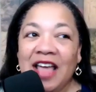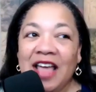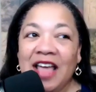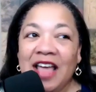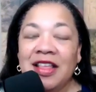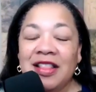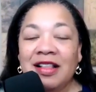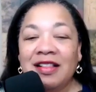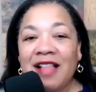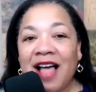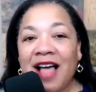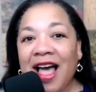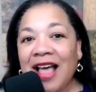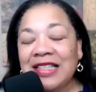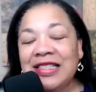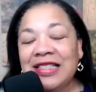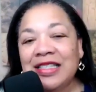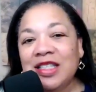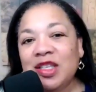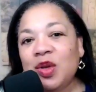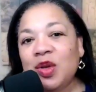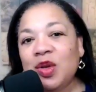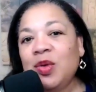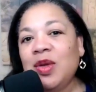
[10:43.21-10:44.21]
And then the
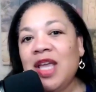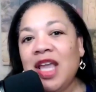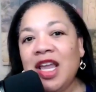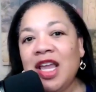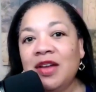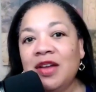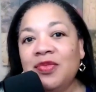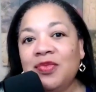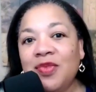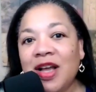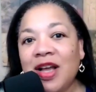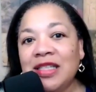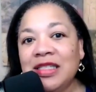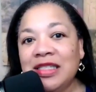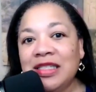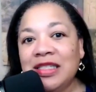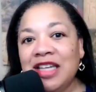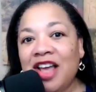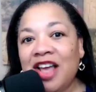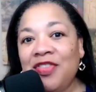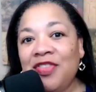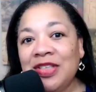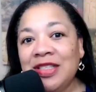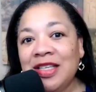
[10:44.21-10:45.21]
last is creative
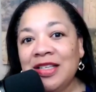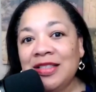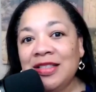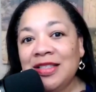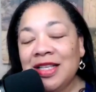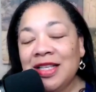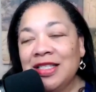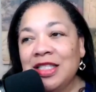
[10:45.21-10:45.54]
rest deficits.